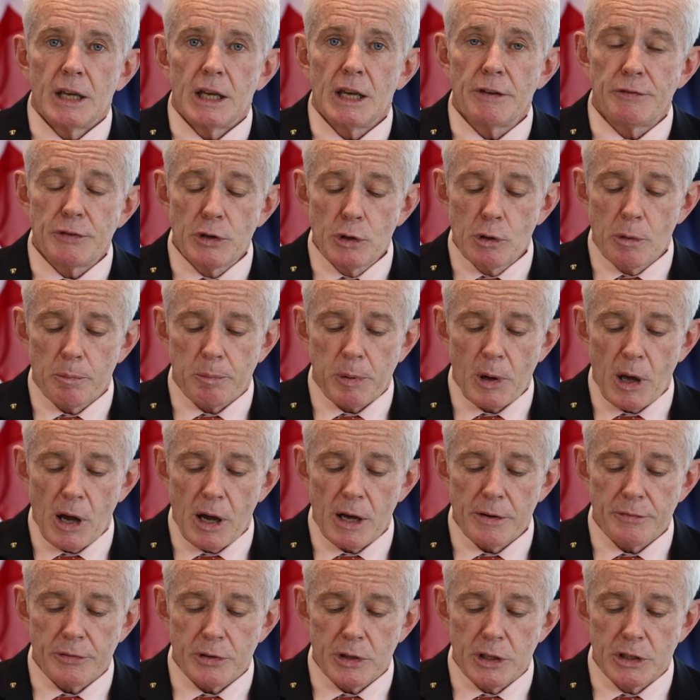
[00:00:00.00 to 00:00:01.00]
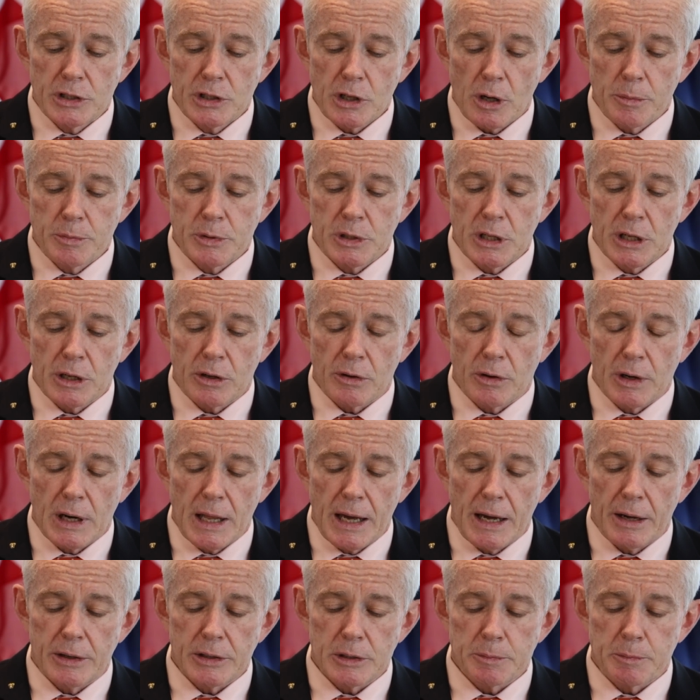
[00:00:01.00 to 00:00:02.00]
If you apply for the JobSeeker
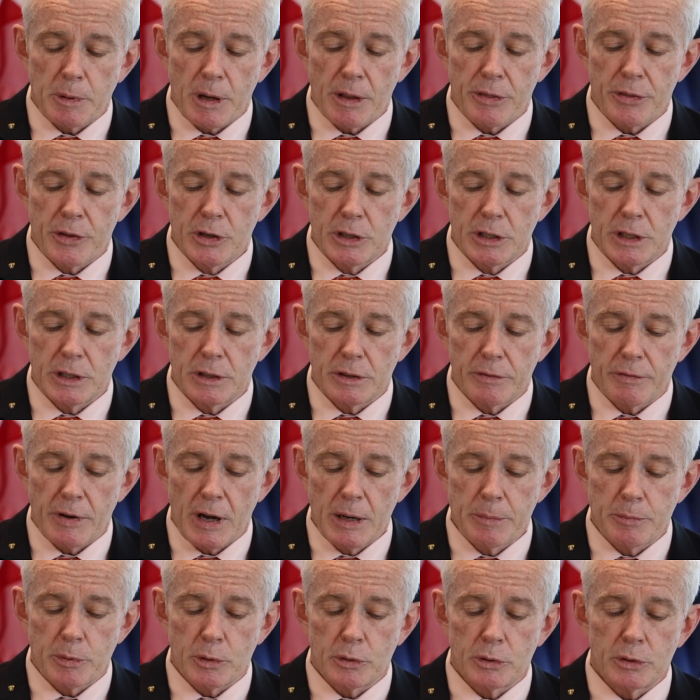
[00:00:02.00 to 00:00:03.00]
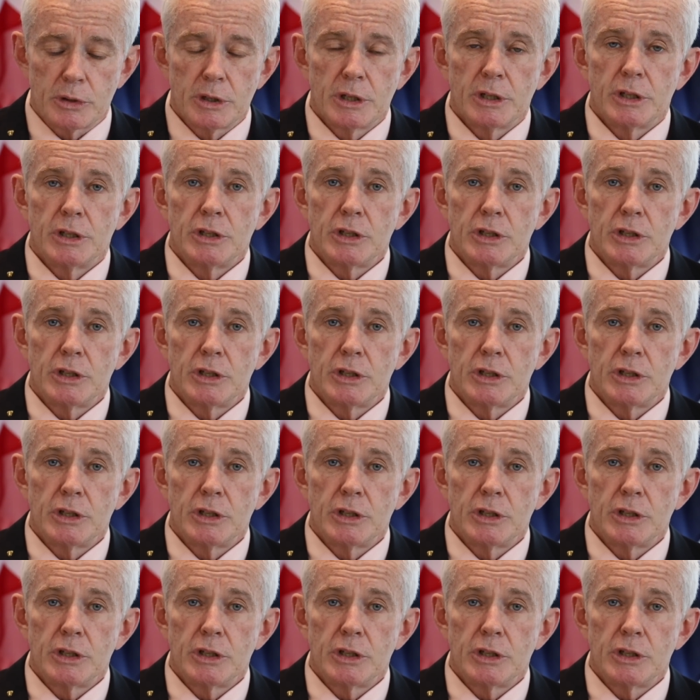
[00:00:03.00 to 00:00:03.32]
Allowance by 13th of April,